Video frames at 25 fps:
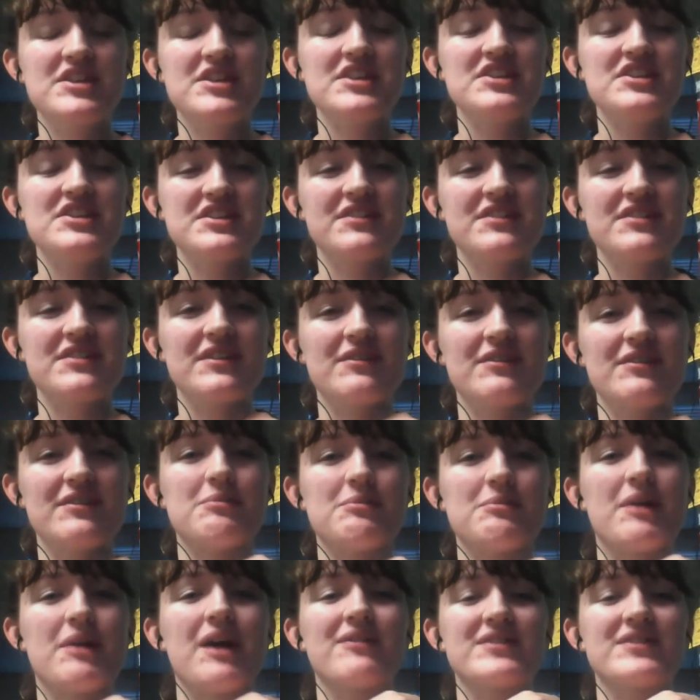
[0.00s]
teachings of the
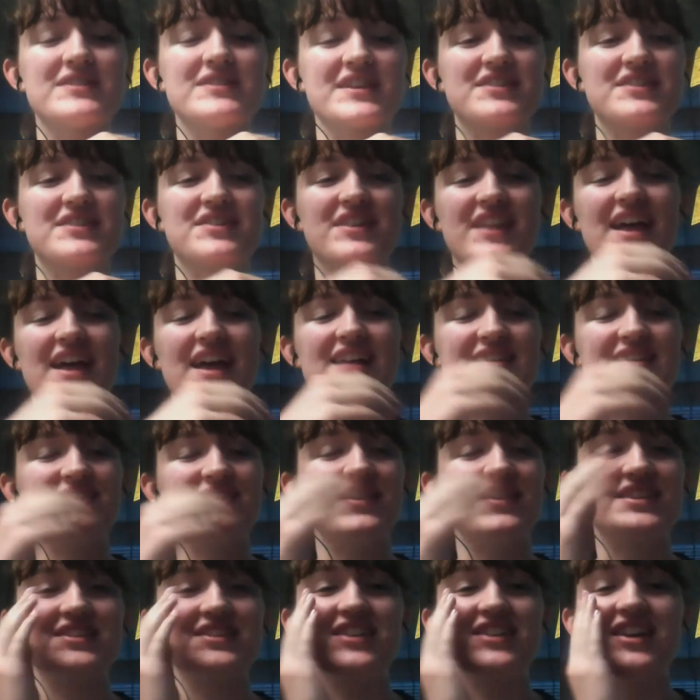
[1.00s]
living prophets I took
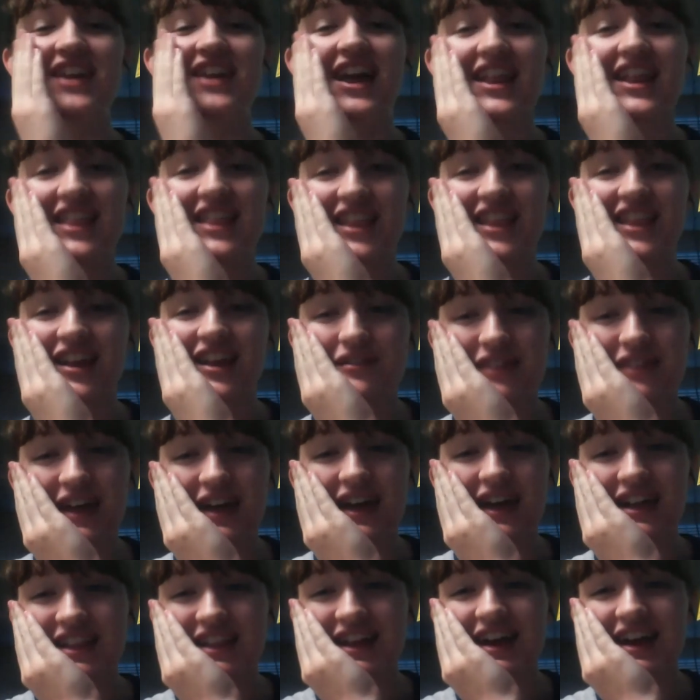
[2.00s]
last semester, and I
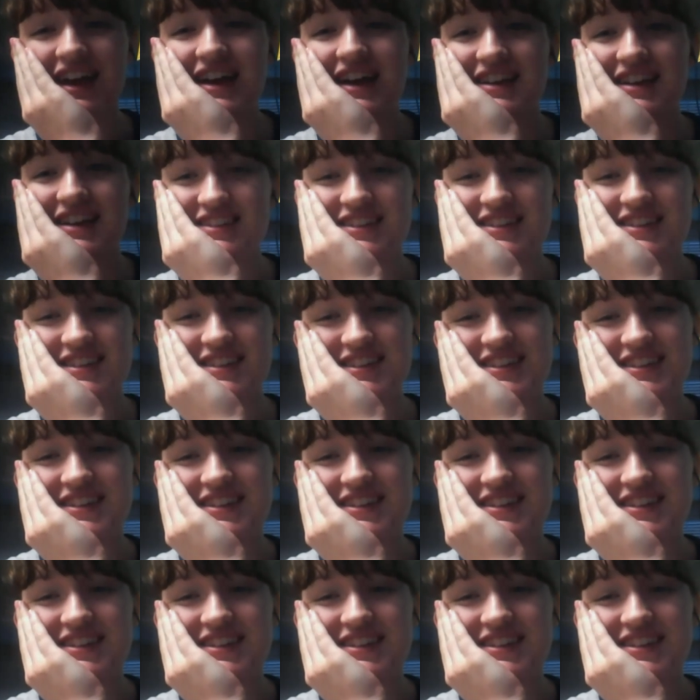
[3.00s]
love that class.